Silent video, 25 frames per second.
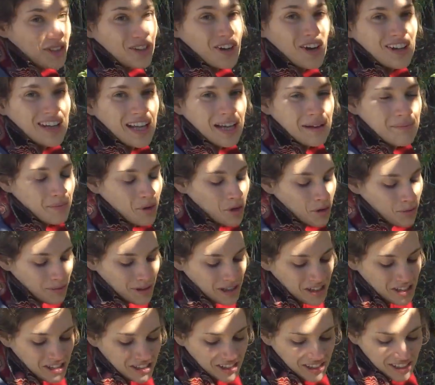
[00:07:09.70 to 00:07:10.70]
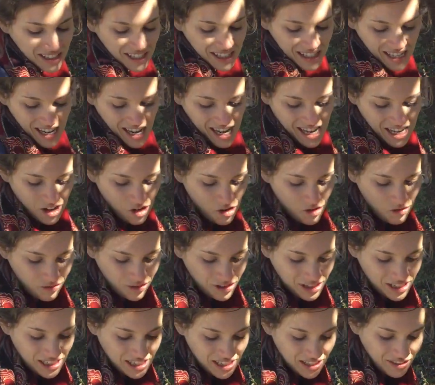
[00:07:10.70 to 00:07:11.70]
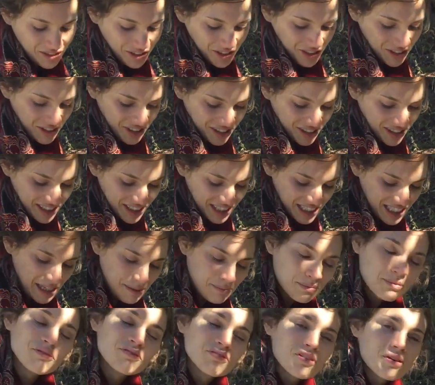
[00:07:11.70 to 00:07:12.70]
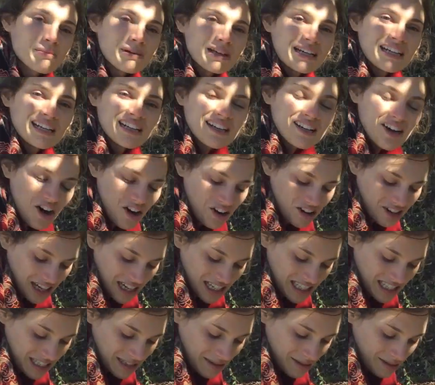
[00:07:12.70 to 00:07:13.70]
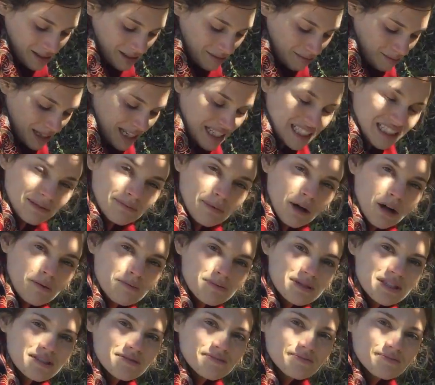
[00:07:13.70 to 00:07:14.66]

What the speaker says: do not like bone meal, and hopefully it will keep them from eating our nicely planted bulbs.